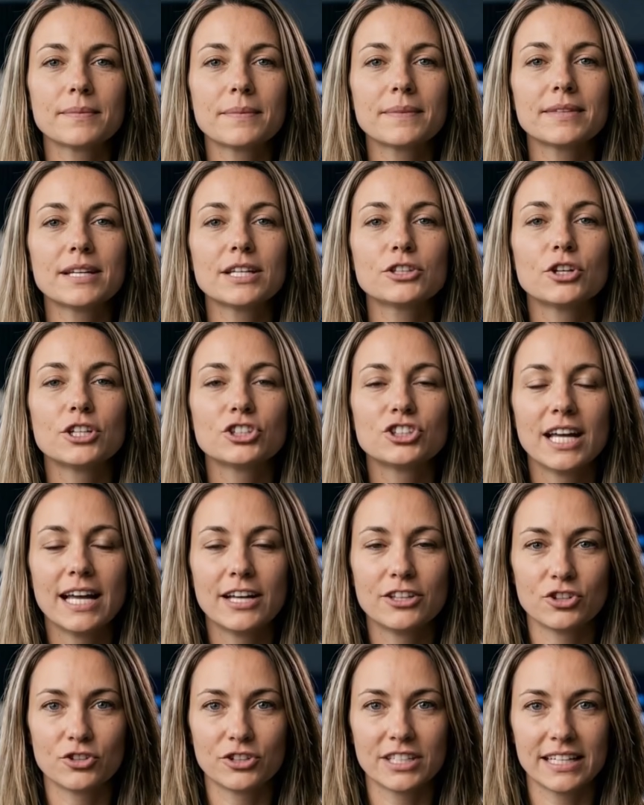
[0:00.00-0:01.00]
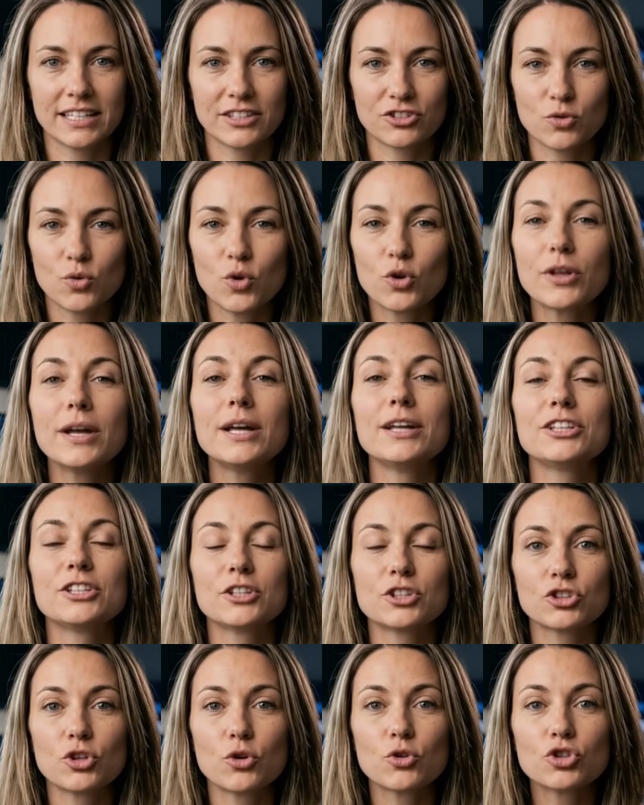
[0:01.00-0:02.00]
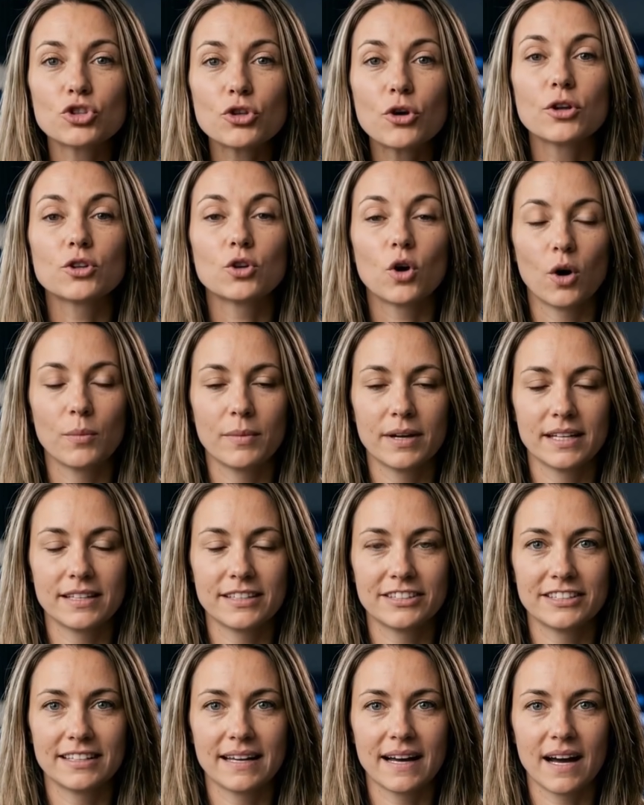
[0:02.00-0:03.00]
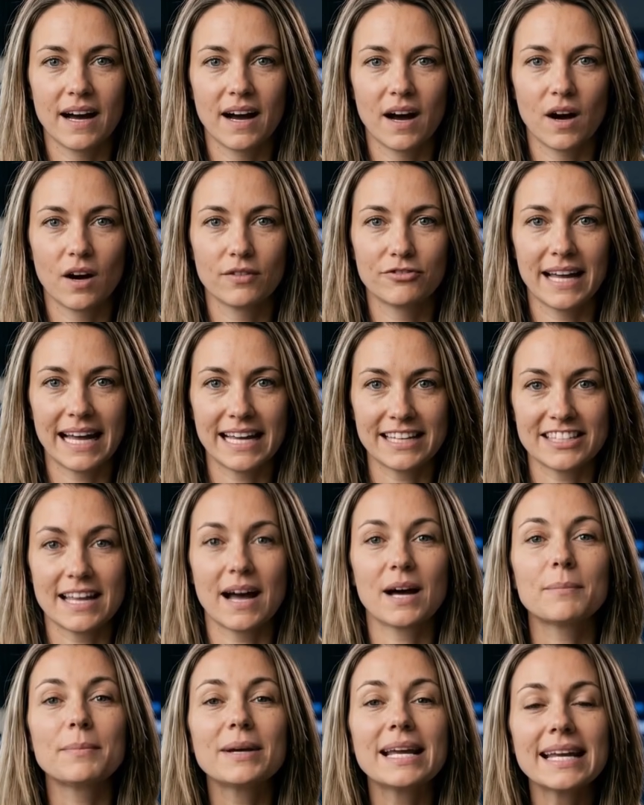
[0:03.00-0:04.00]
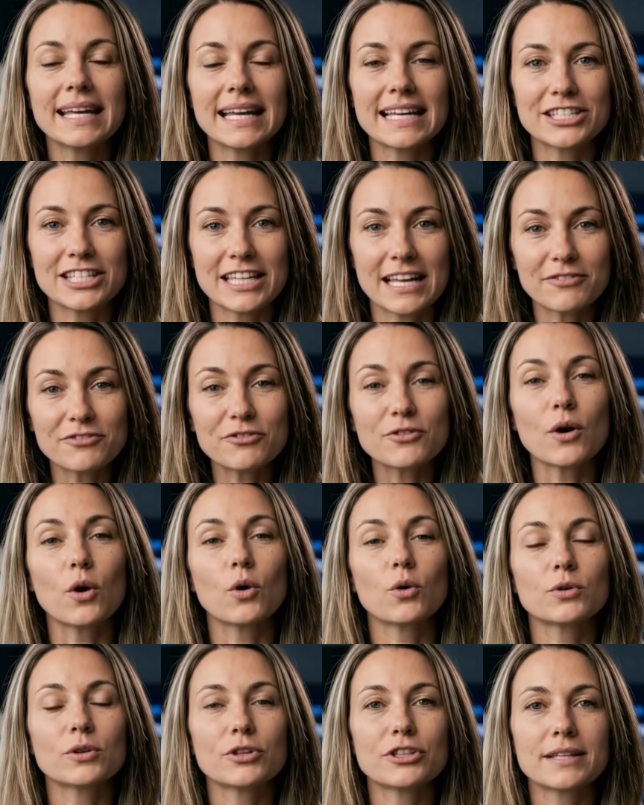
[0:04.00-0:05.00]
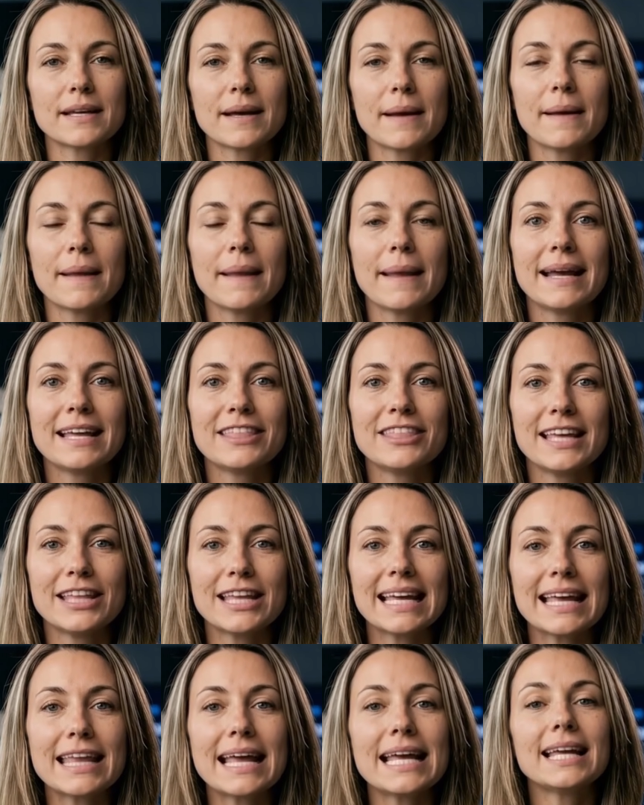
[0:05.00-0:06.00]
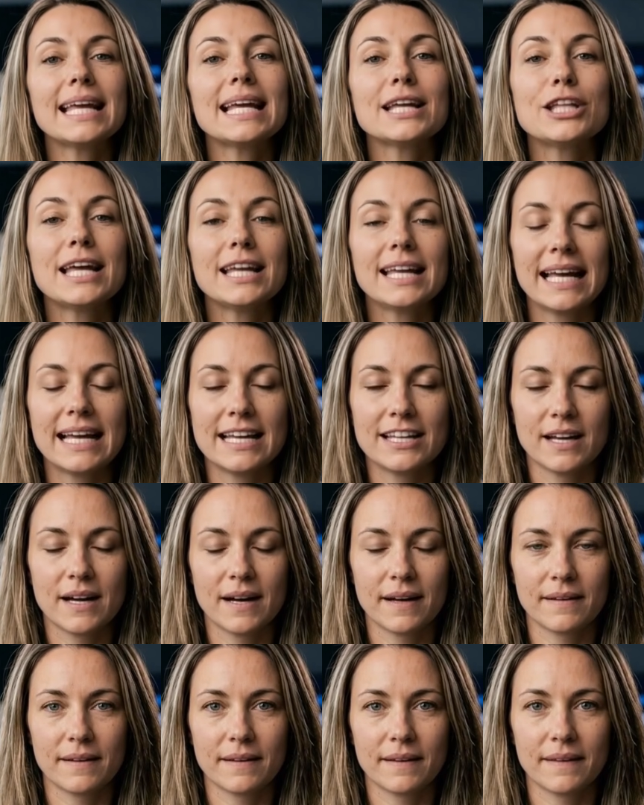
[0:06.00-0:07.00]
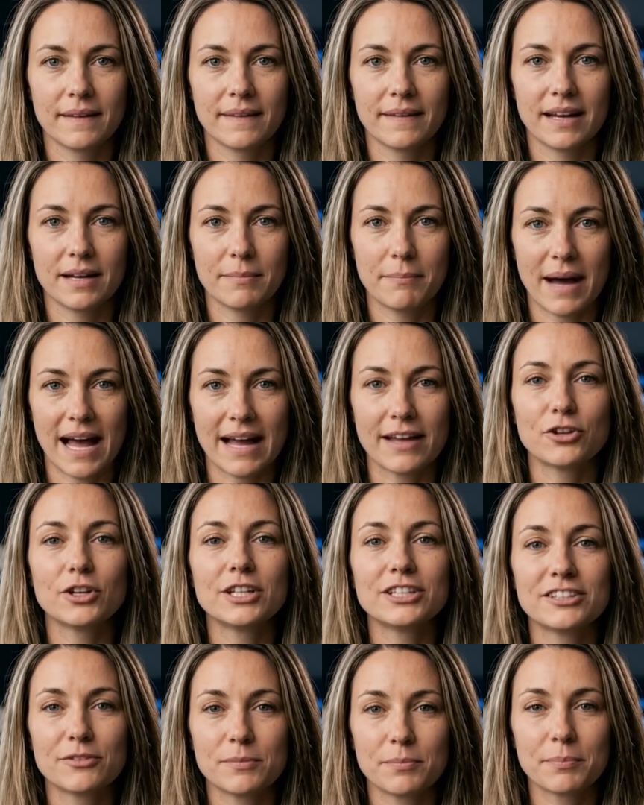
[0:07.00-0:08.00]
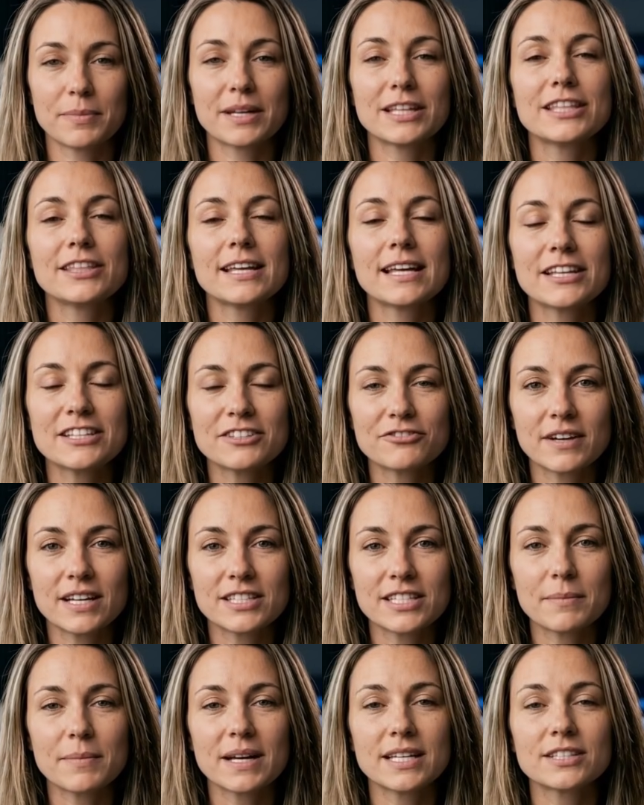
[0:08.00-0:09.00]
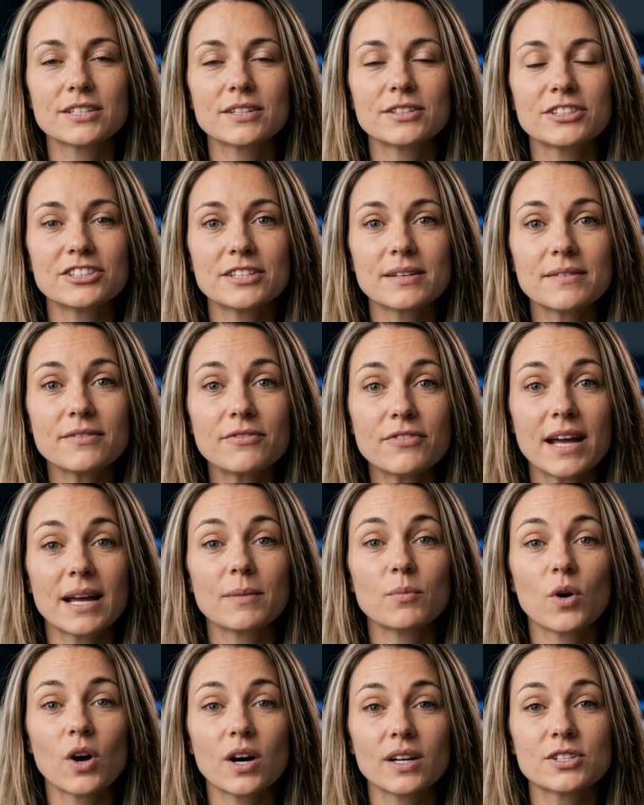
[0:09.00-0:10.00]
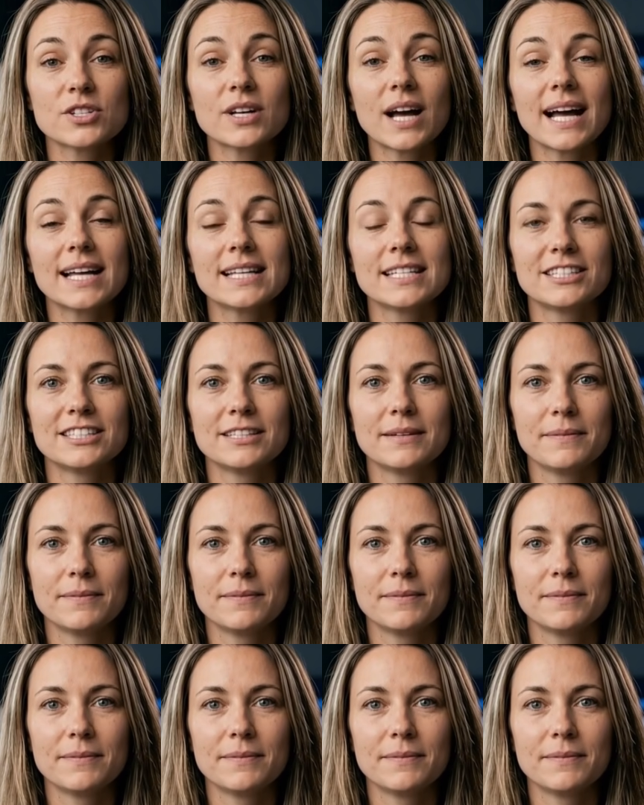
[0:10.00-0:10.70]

The trajectory toward institutional dominance of XRP ETF flows is the leading indicator that Patrick's business fundamentals framework tracks.